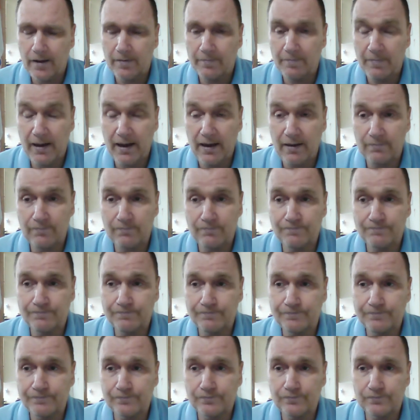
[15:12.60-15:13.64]
But
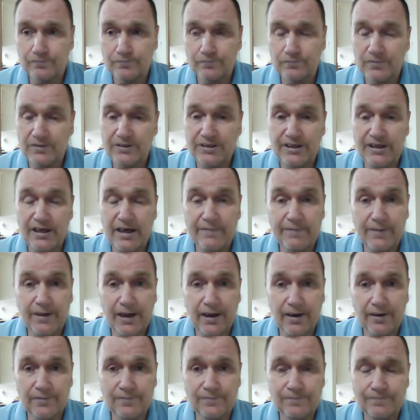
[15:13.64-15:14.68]
you never
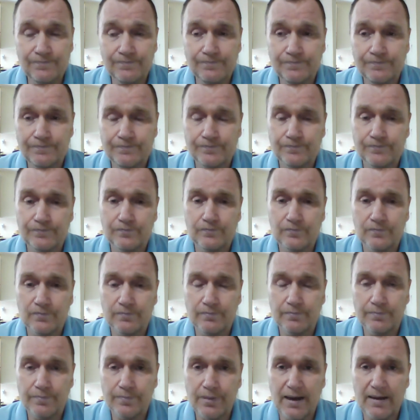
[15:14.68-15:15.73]
know.
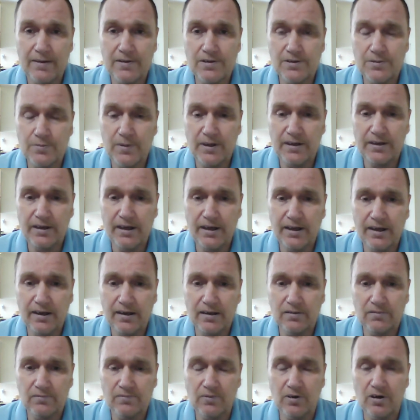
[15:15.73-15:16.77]
Perhaps when
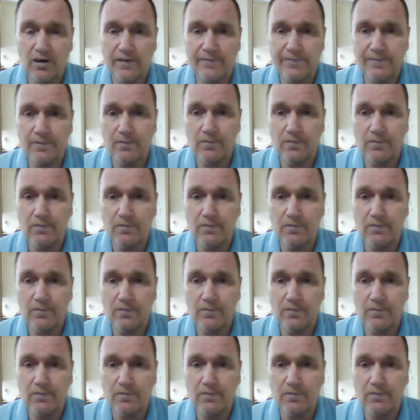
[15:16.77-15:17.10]
they're right.